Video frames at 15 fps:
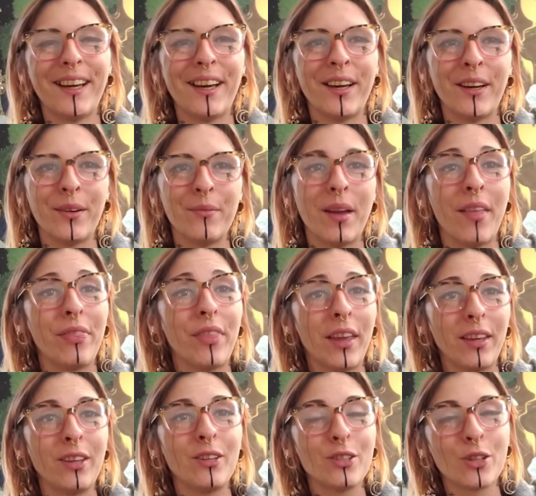And
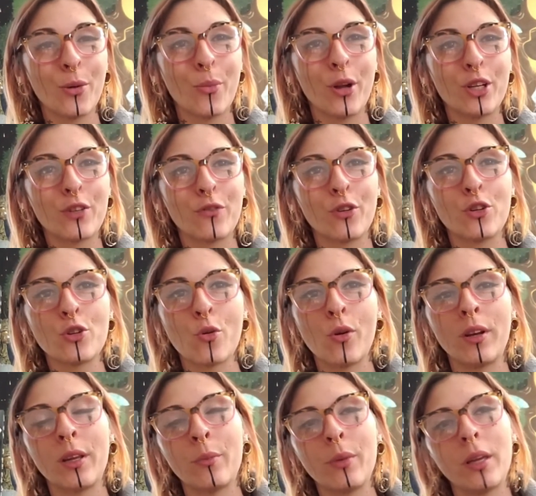thank you so much for
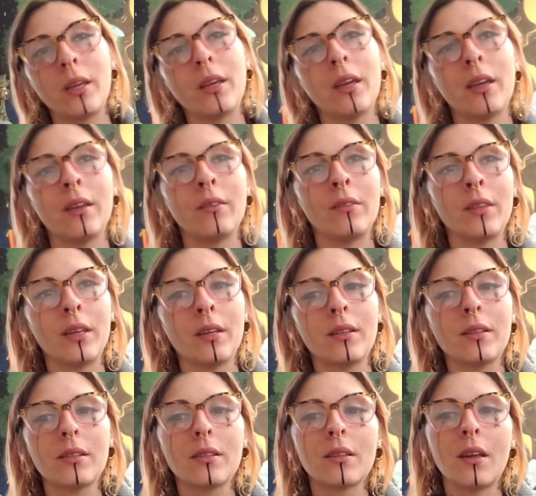joining me in
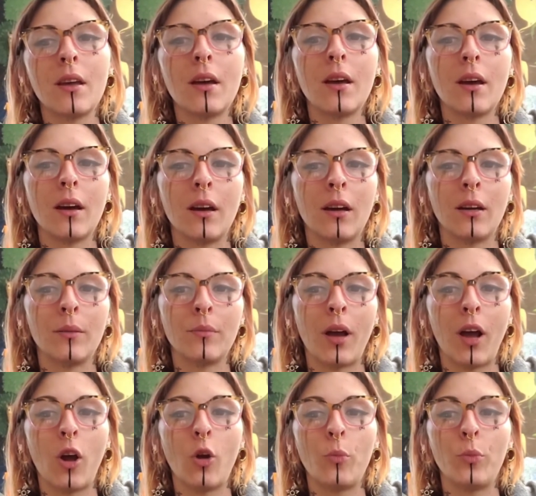this.
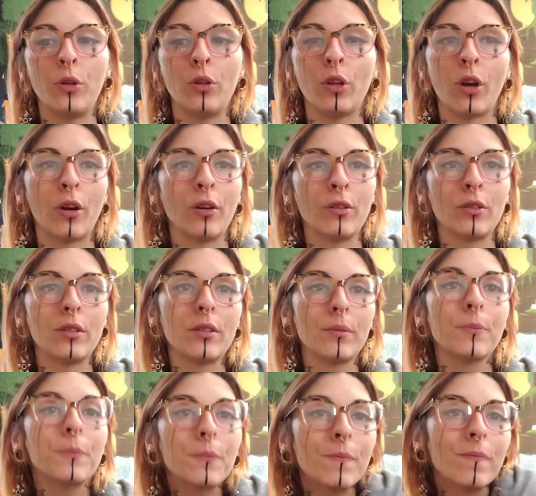I hope you learned
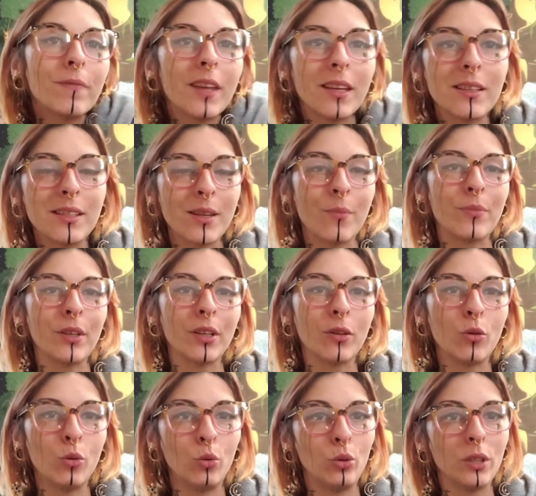something
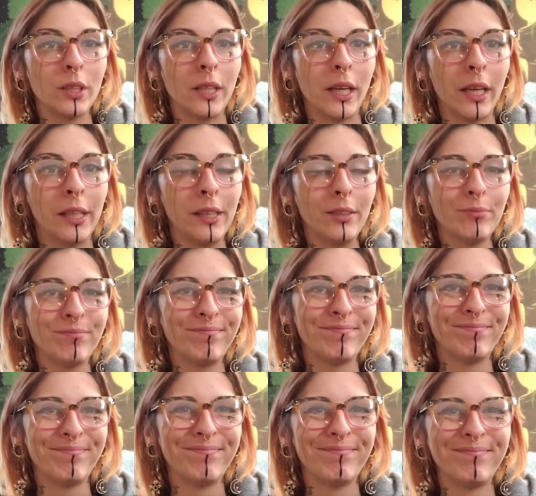cool today.
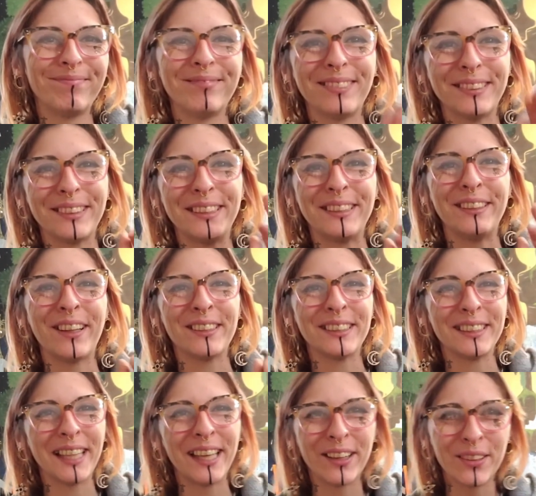See you
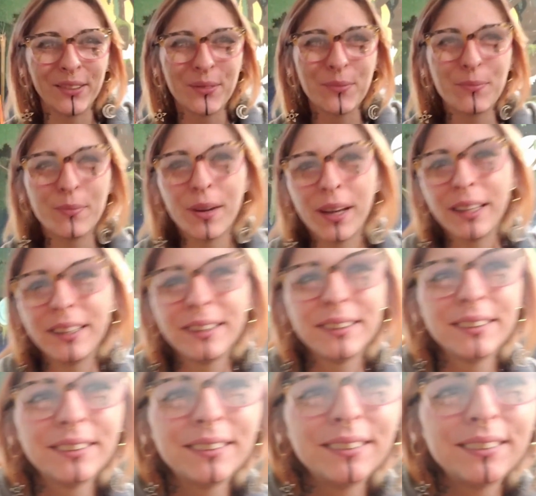guys later. Bye.